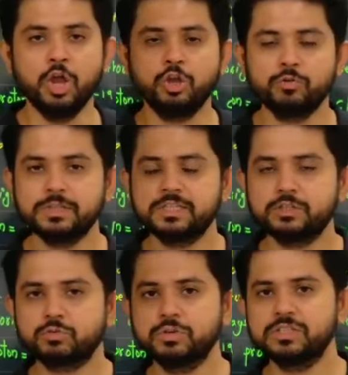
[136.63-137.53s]
You will see
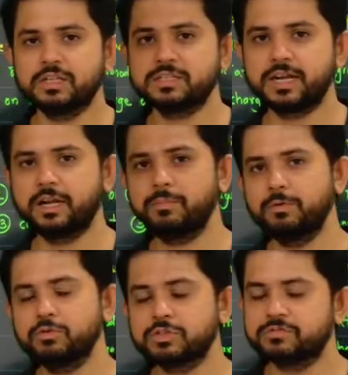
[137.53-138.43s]
students that the setup
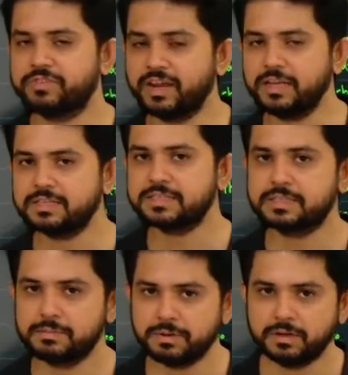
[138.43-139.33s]
looks very
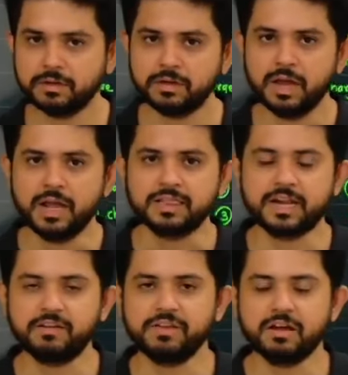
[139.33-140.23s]
similar,
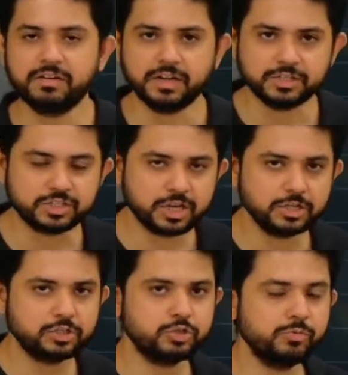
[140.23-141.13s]
that we have a
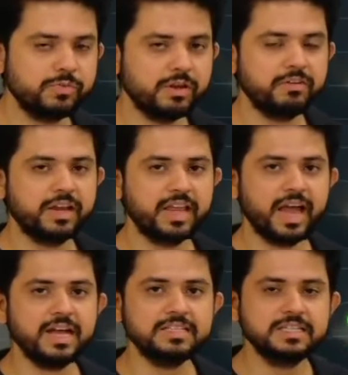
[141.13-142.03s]
discharge tube, we have a
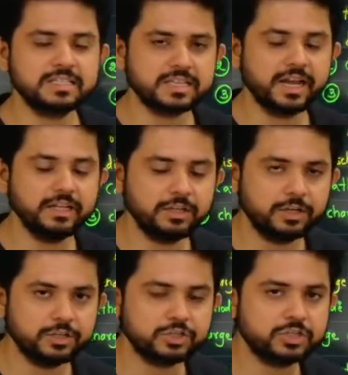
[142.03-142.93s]
gas inside the
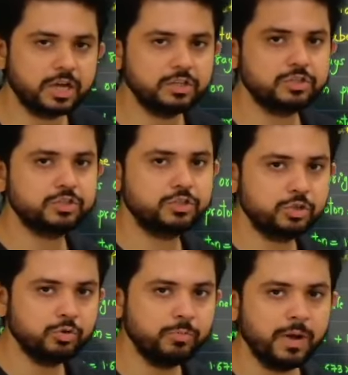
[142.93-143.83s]
discharge
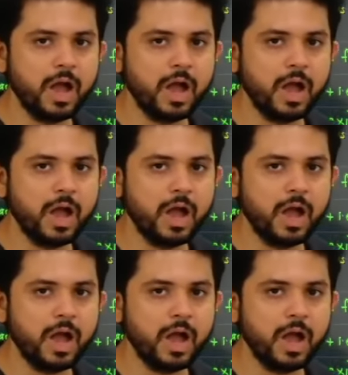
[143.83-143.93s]
tube,